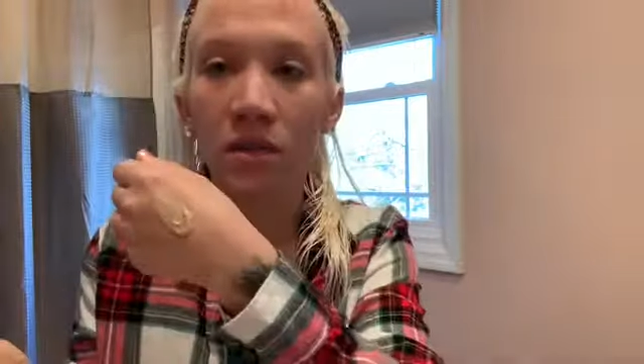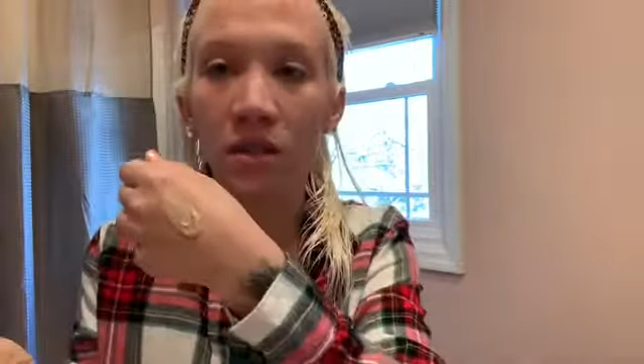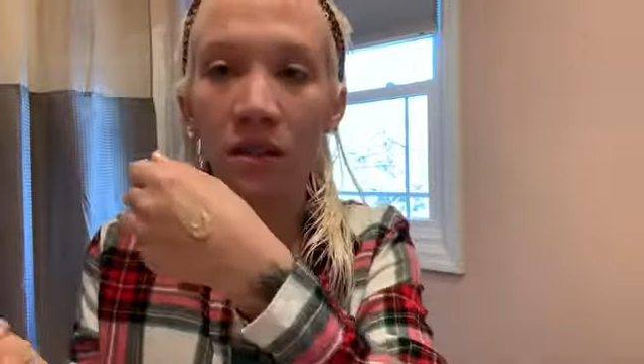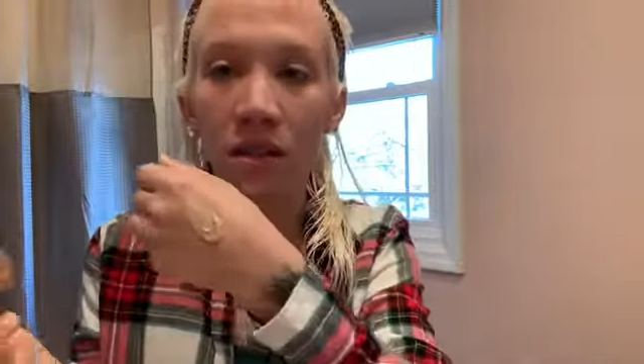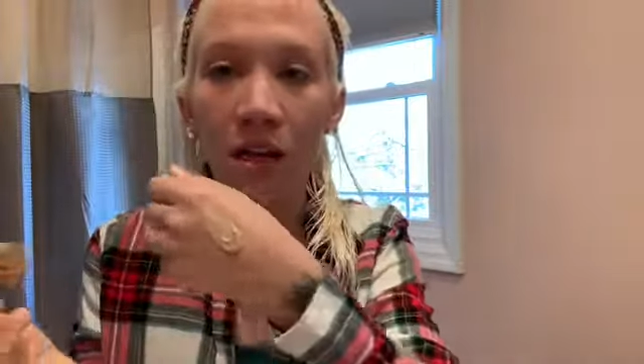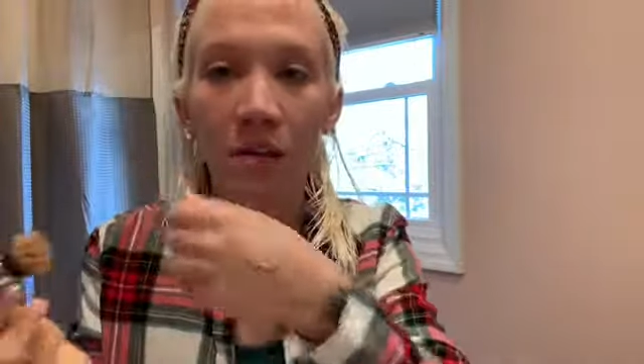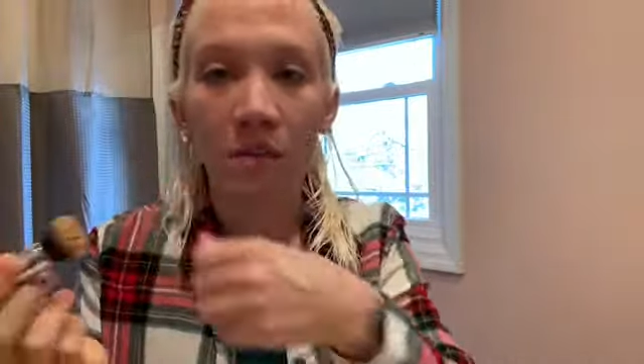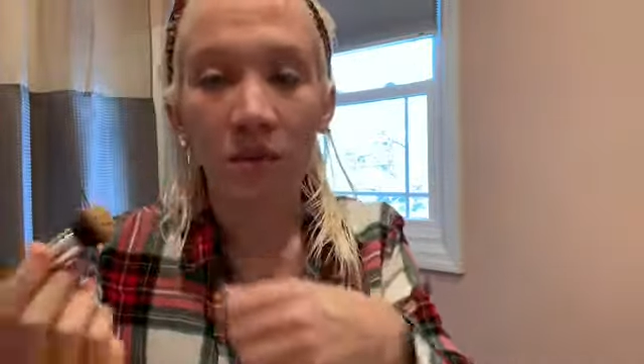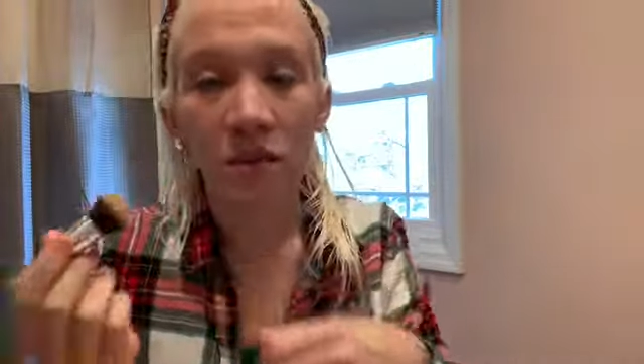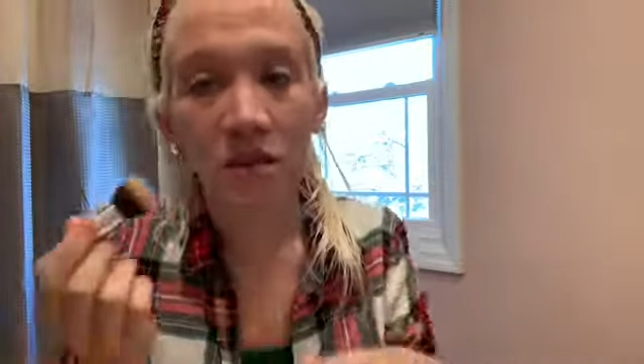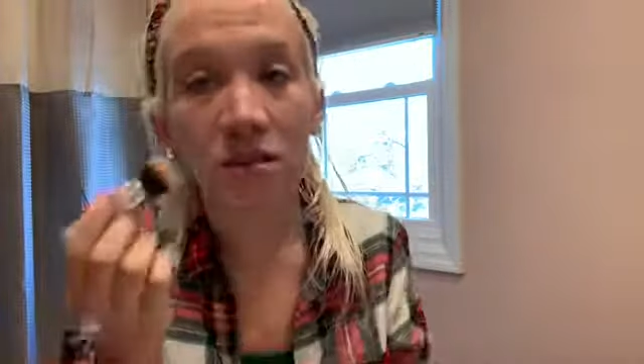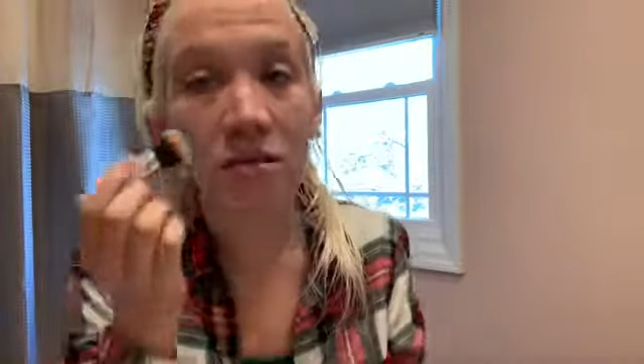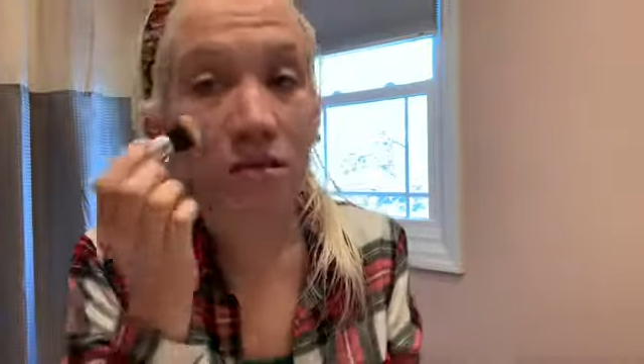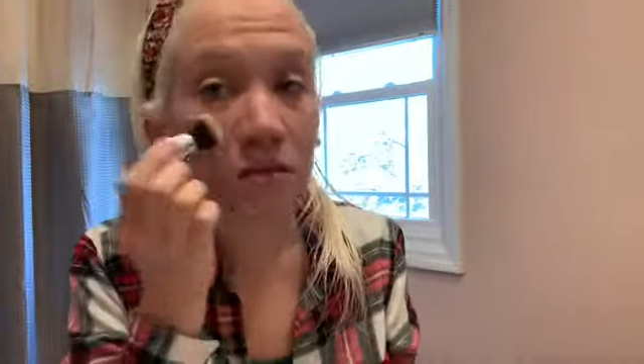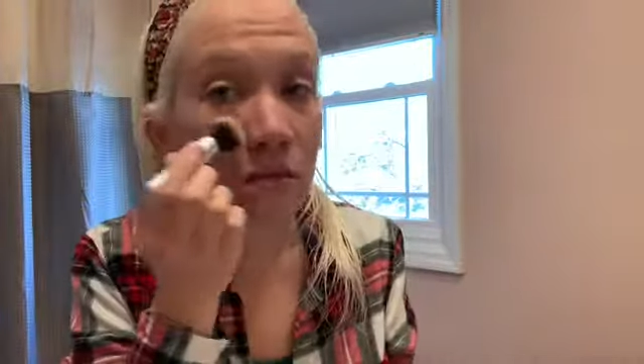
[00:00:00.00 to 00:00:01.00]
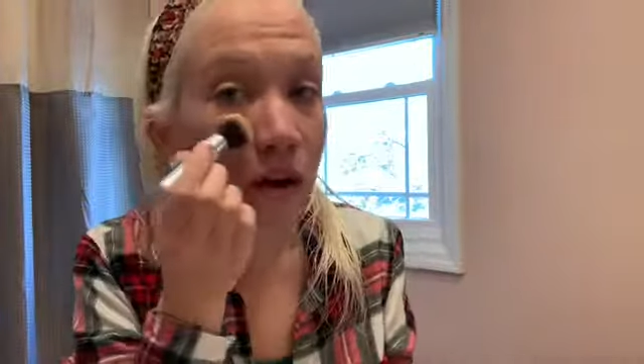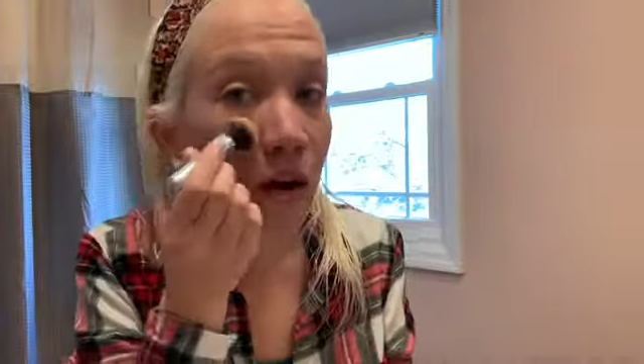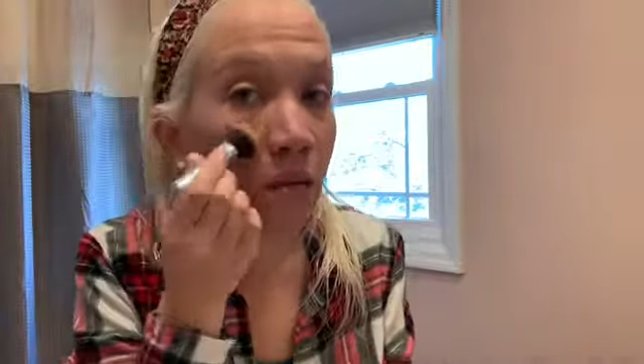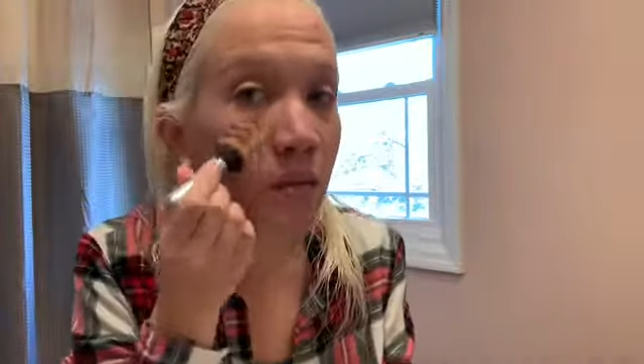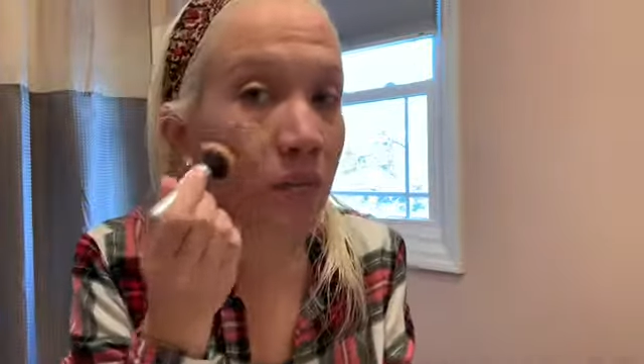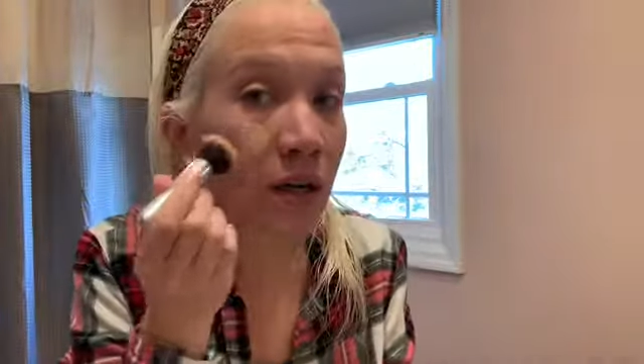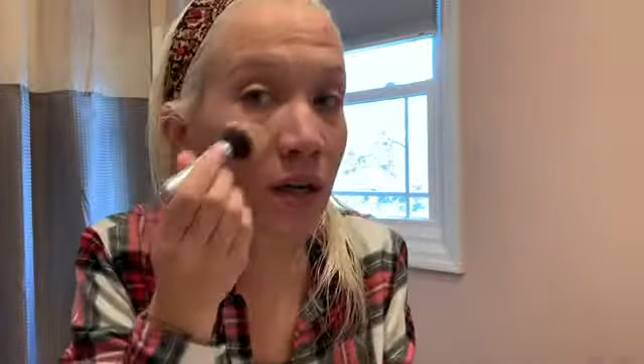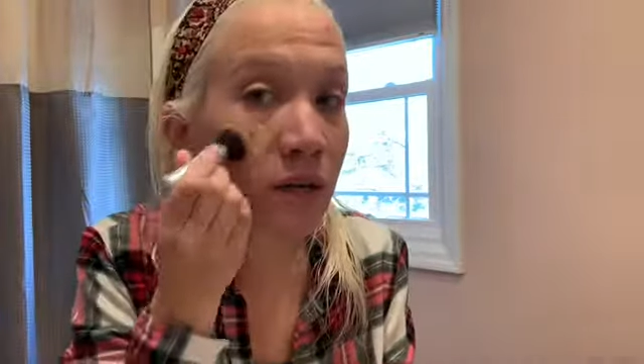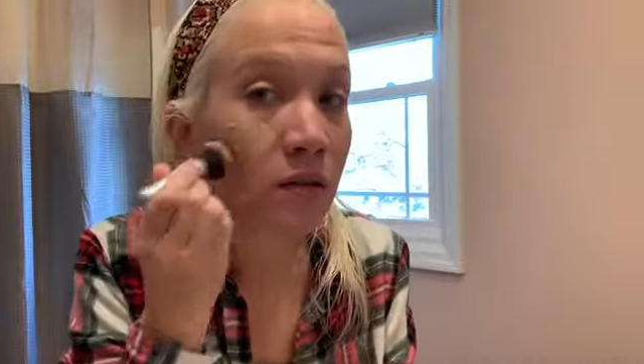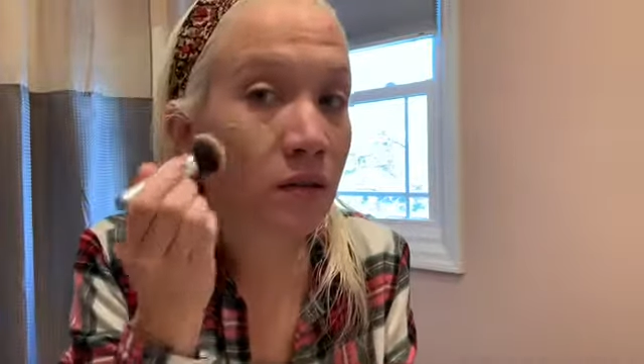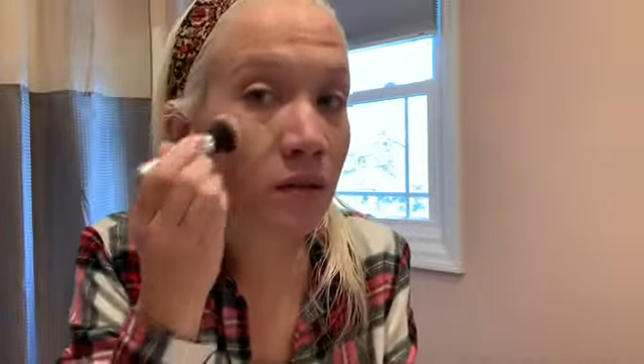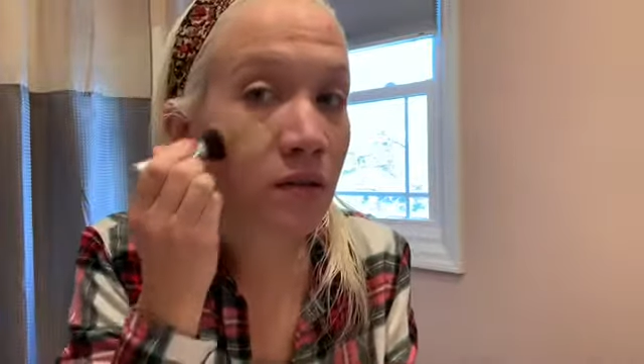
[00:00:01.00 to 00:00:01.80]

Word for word: like that much. That's a lot, but